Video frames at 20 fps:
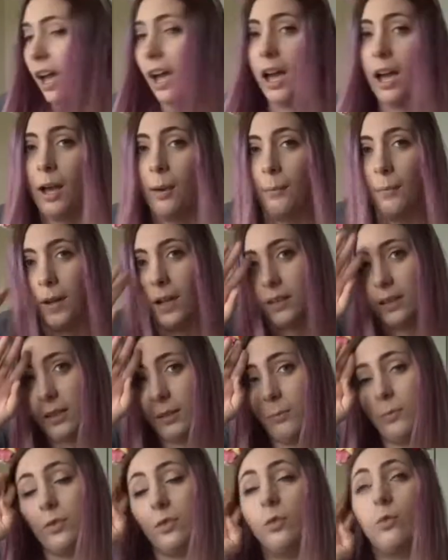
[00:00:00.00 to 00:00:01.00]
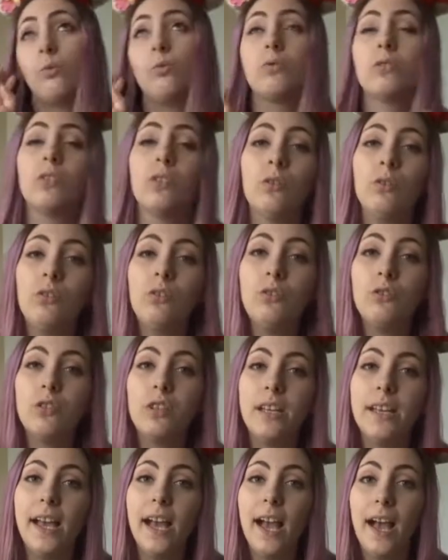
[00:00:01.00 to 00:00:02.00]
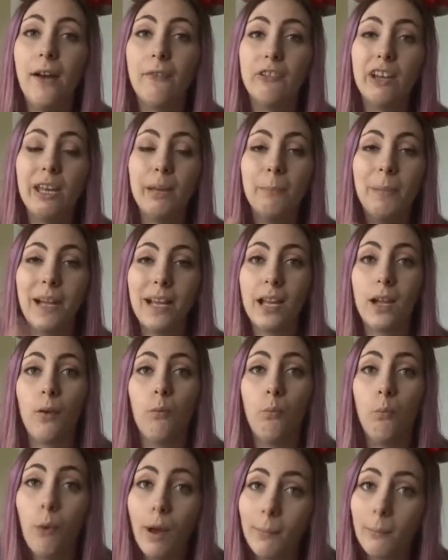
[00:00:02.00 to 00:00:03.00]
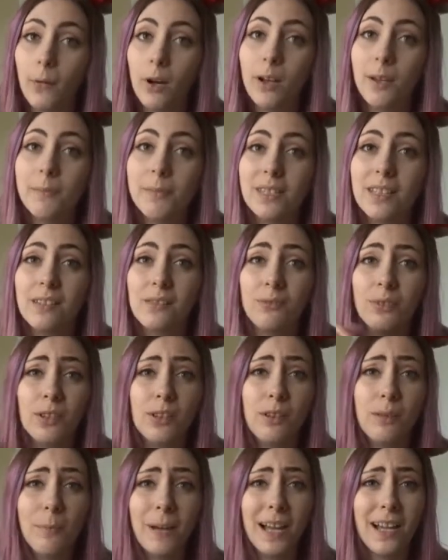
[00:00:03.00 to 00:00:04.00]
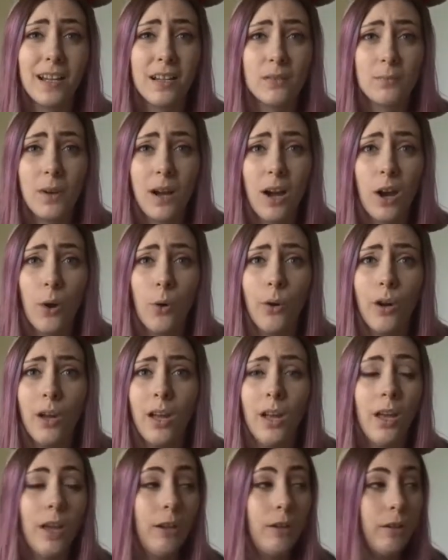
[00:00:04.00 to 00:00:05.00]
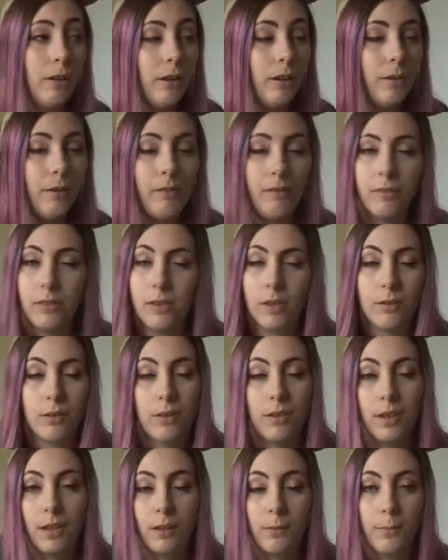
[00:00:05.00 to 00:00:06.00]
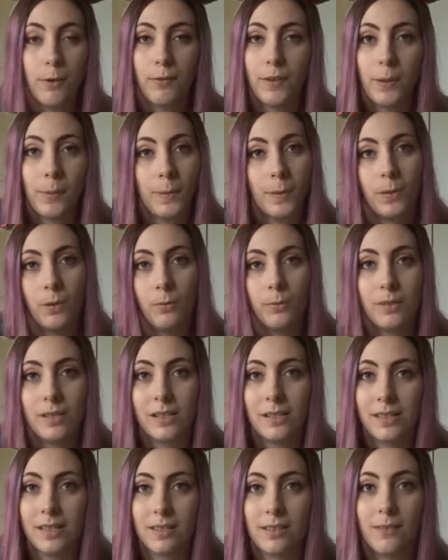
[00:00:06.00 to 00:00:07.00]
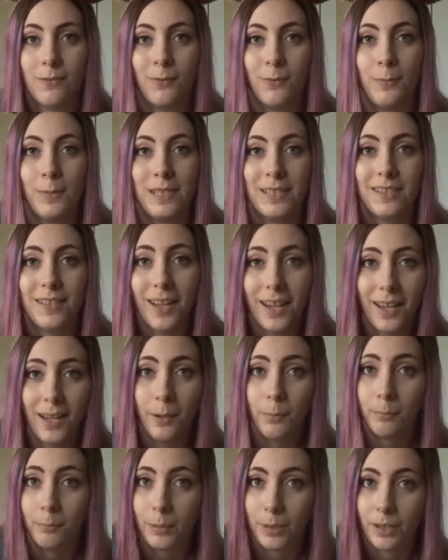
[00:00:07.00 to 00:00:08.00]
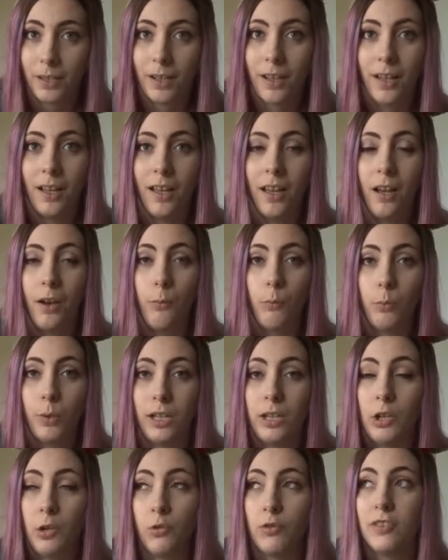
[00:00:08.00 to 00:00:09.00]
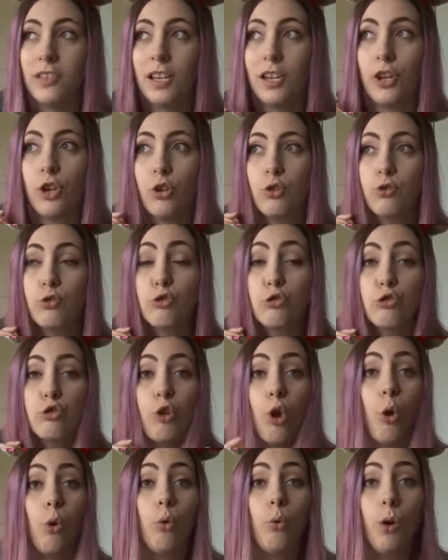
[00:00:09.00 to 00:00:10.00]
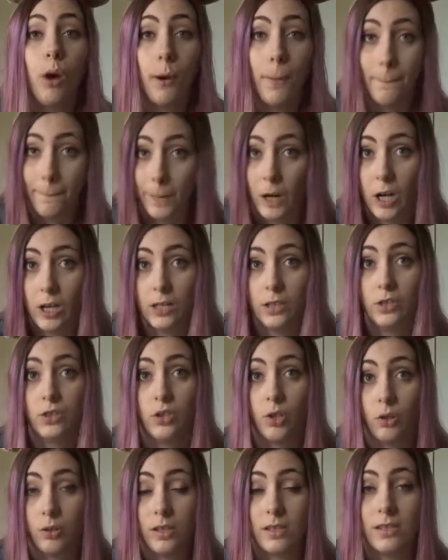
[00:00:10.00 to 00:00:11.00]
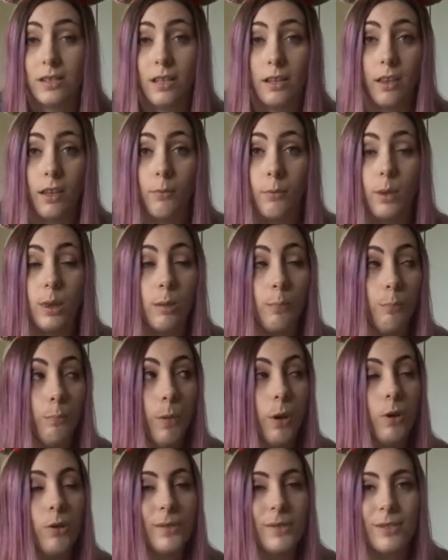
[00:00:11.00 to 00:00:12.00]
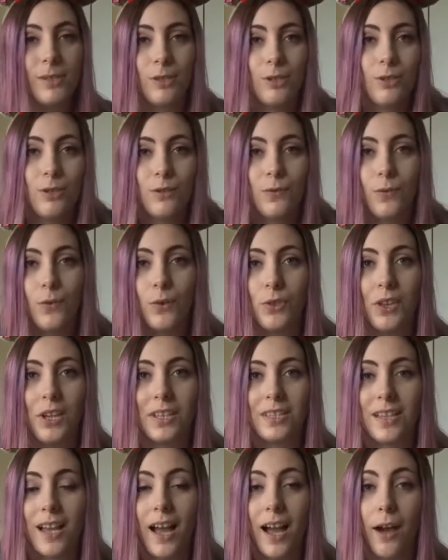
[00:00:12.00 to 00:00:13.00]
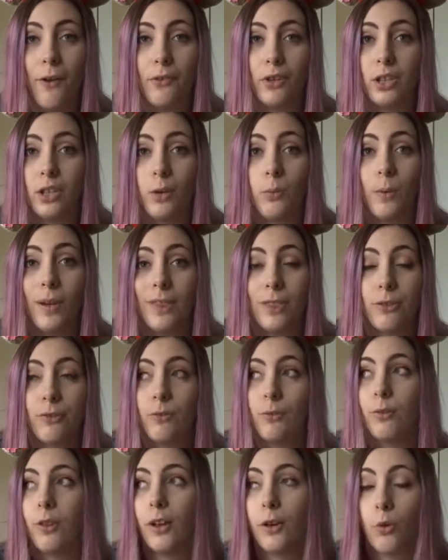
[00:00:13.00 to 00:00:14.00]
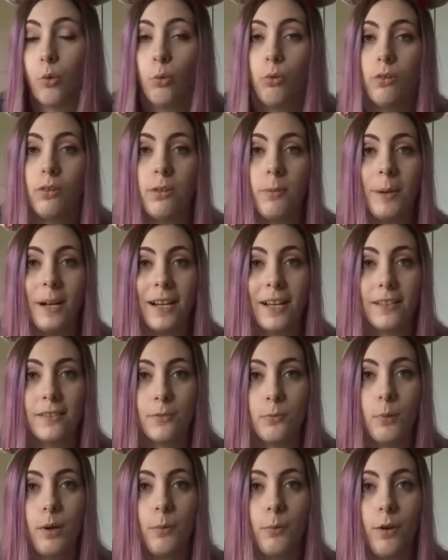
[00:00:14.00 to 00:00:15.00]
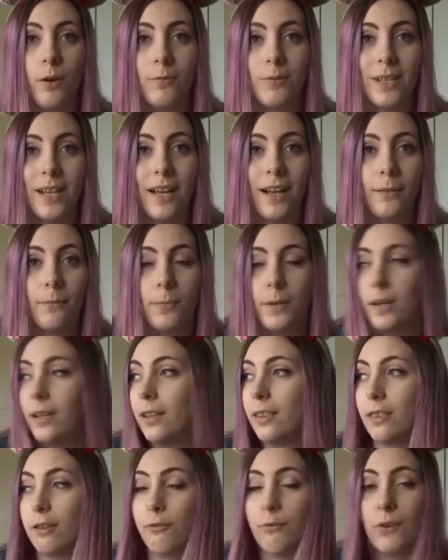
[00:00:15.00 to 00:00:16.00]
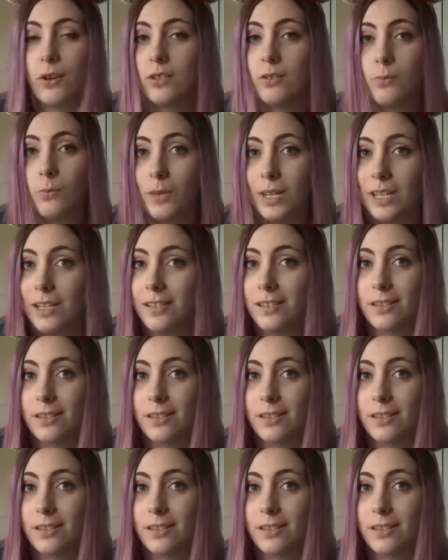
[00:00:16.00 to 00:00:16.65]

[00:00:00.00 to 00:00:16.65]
Um, and I would also usually have a packet of wet wipes in the front of the bag as well. Another thing that my family thought was excessive for me to take, but we used it so much. Honestly, they were the most useful thing to have, and I went through like all of the packets of wet wipes I had by the first week.